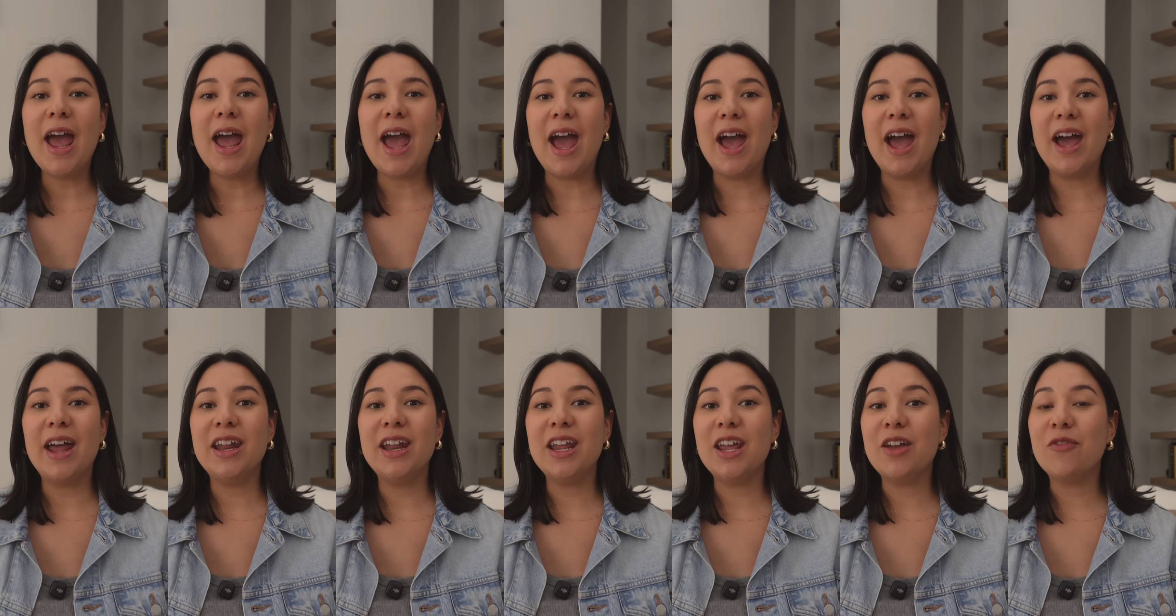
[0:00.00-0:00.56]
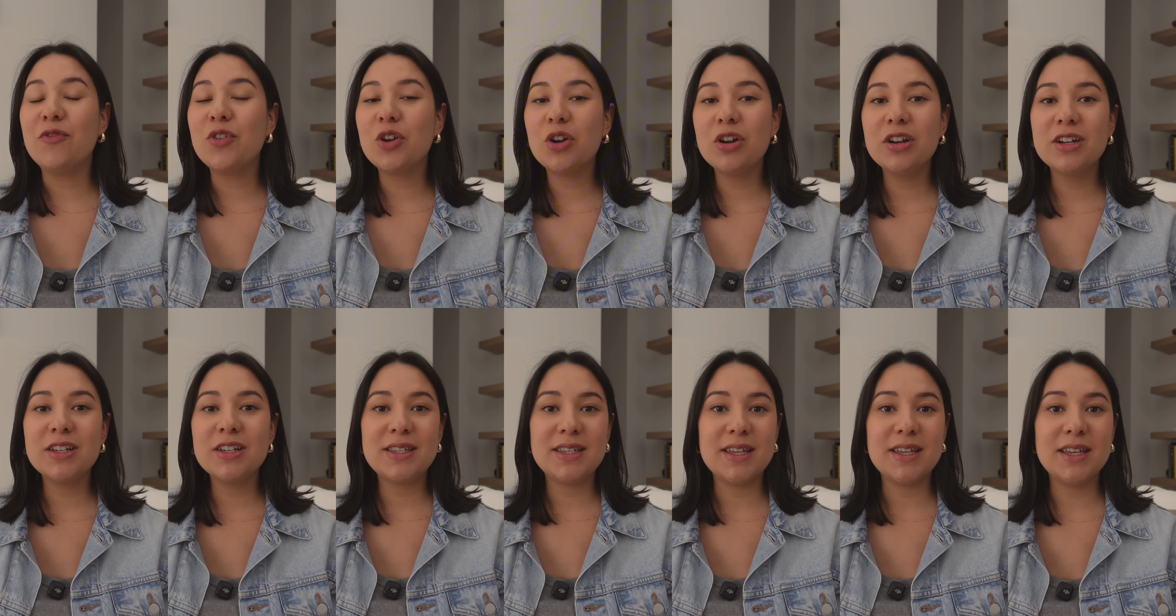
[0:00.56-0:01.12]
And if you're in
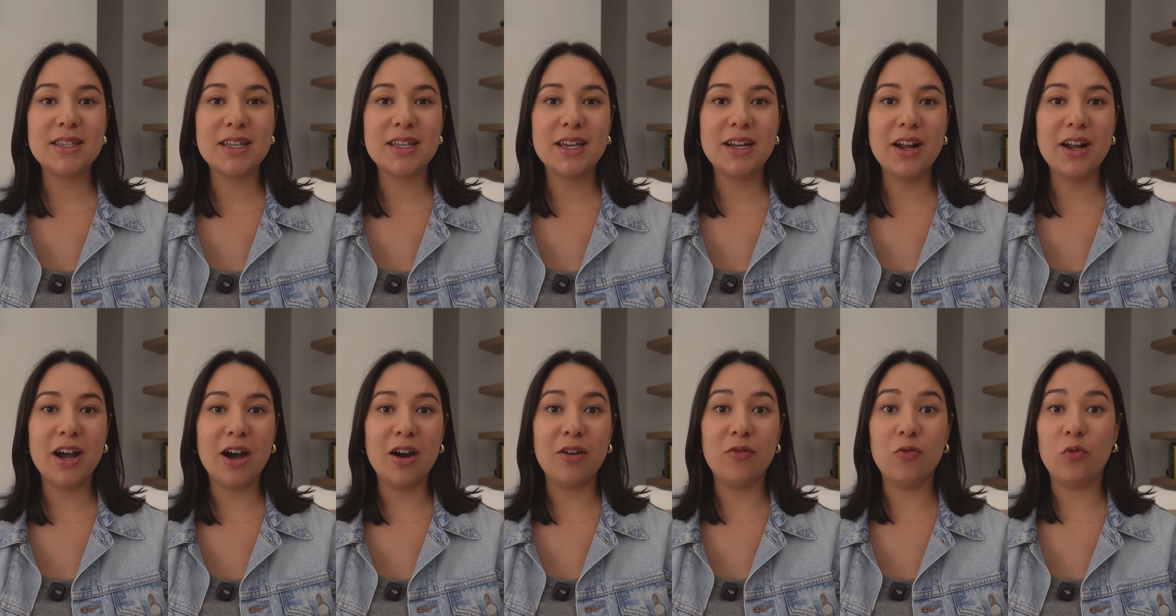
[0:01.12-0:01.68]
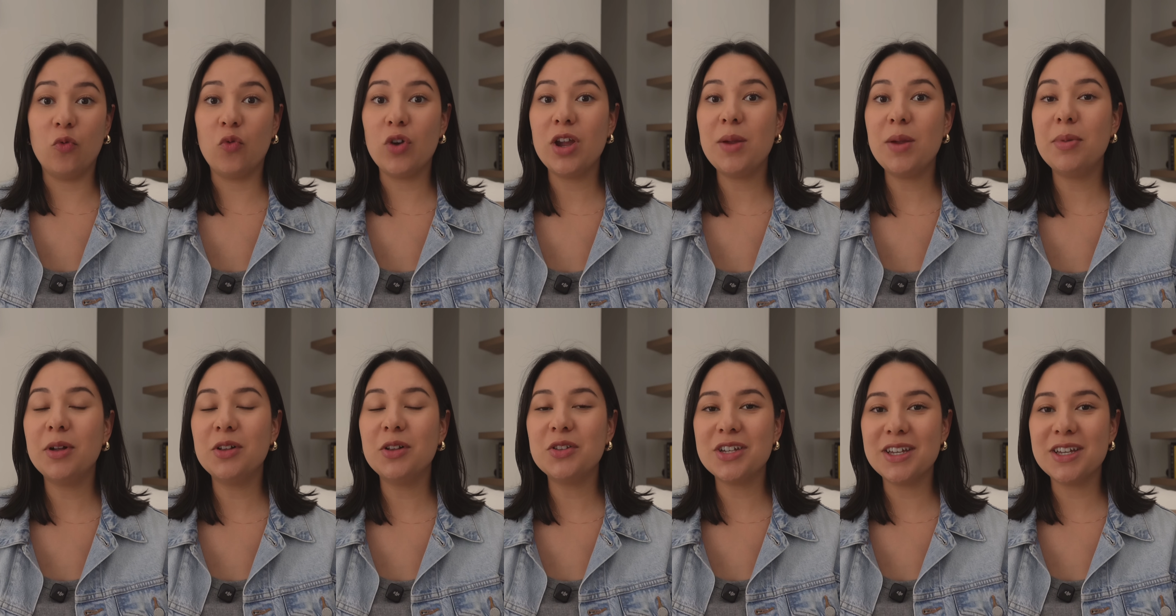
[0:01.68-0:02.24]
a season of
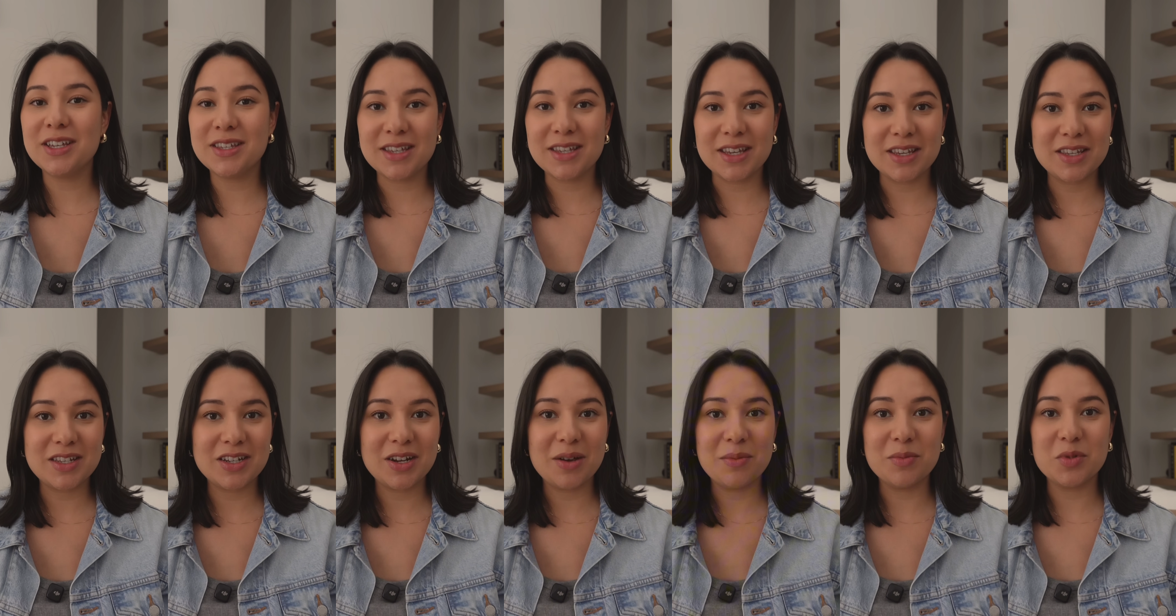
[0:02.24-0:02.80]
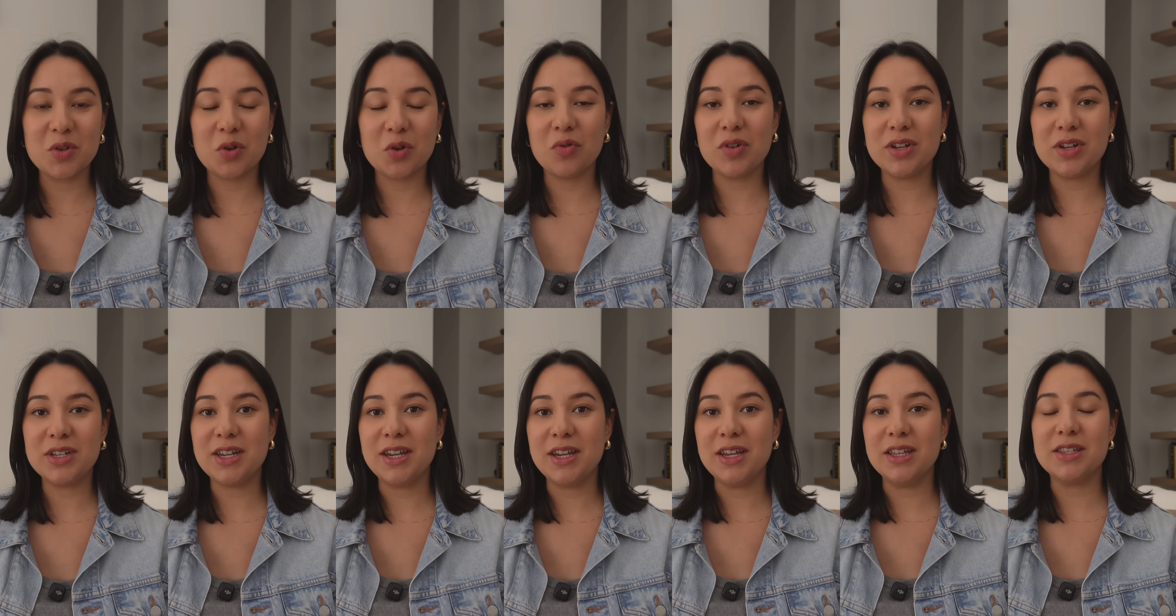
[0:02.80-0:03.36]
rebuilding systems or
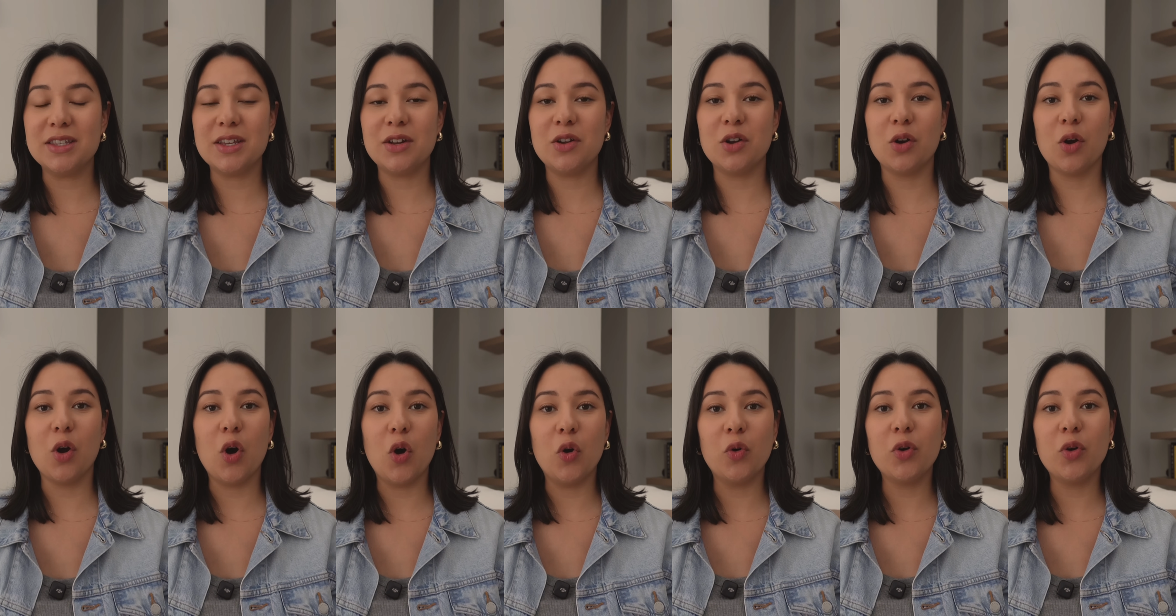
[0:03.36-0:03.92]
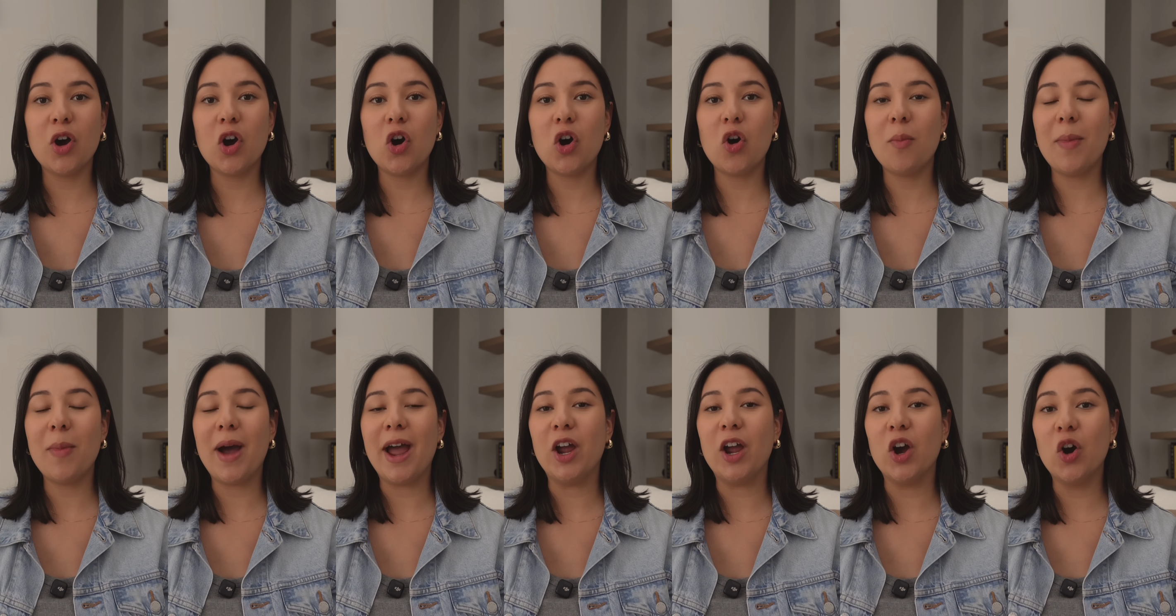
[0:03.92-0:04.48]
routines in your own
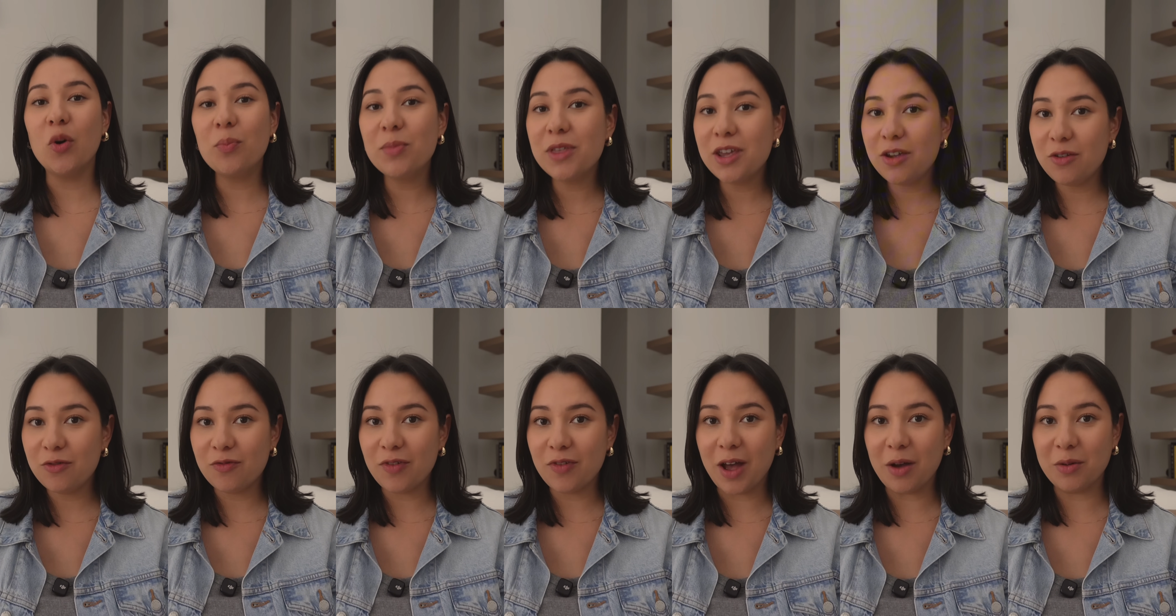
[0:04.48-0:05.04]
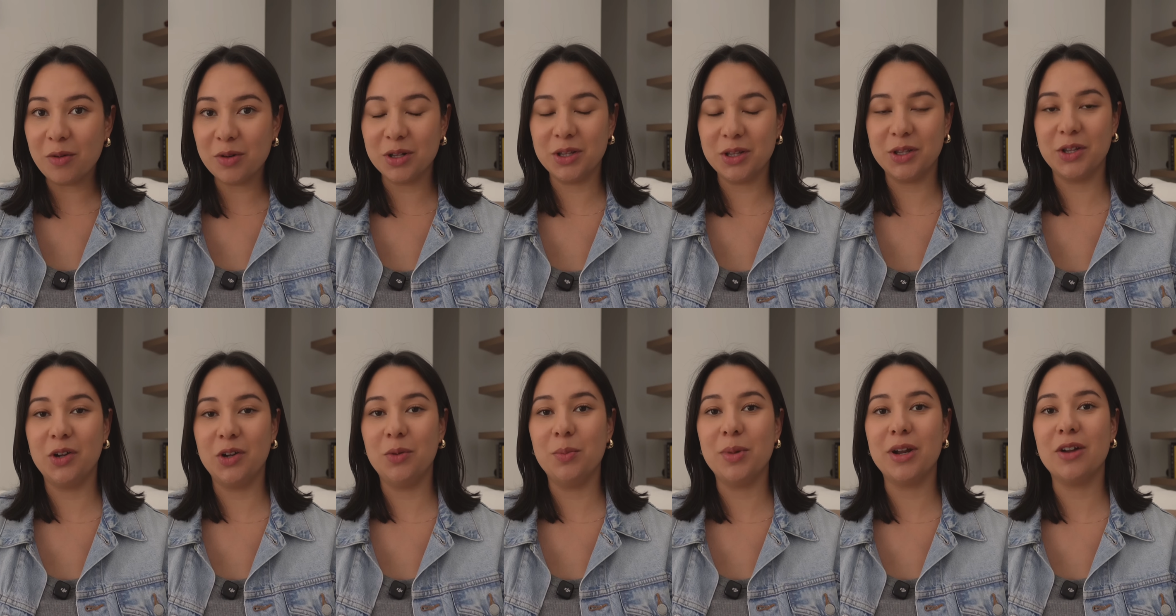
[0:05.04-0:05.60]
home, I hope that you found a
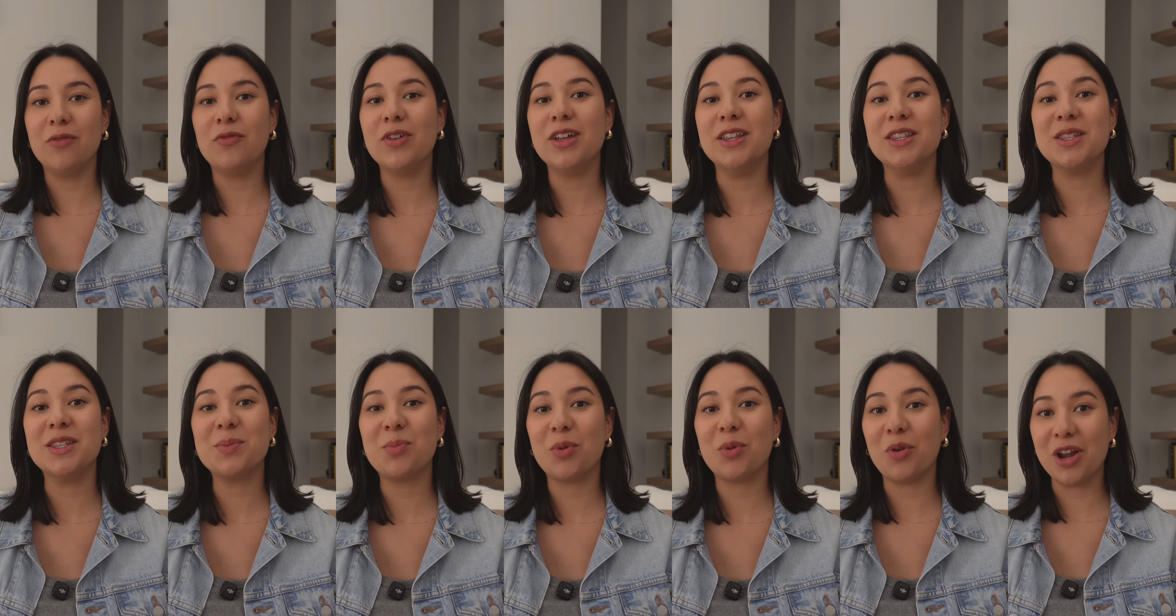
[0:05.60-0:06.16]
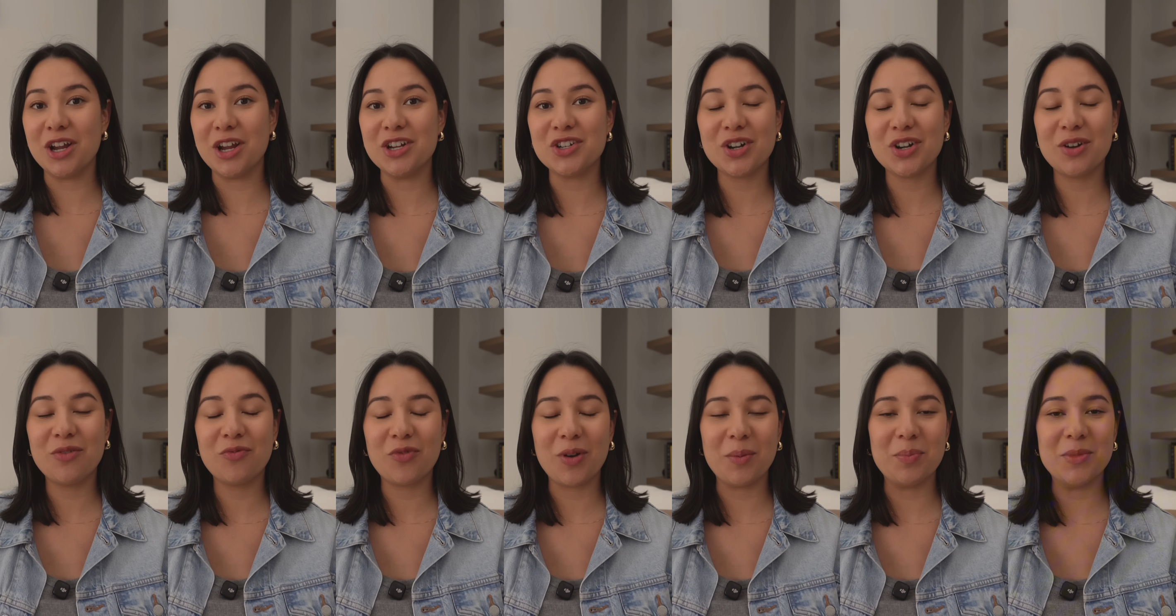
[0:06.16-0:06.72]
little bit of
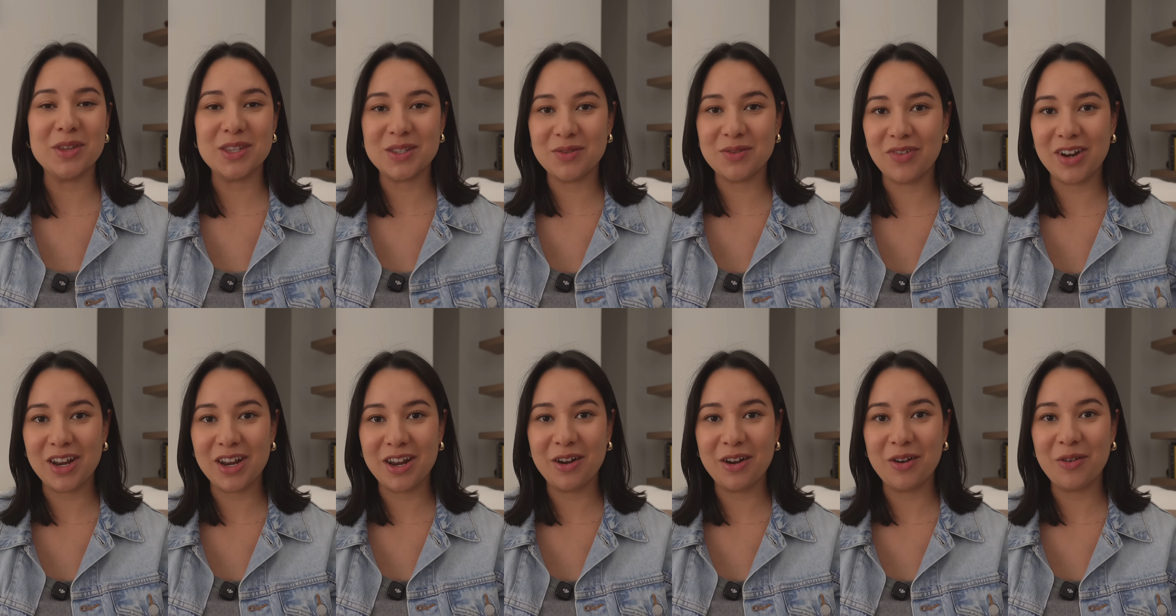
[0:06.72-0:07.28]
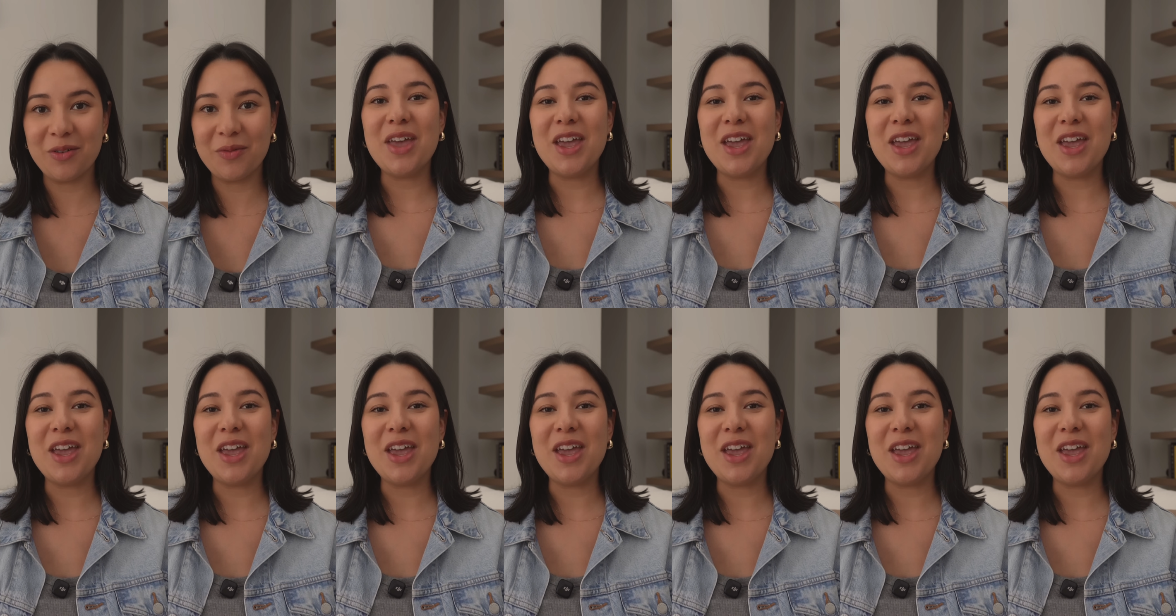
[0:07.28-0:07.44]
inspiration from this video.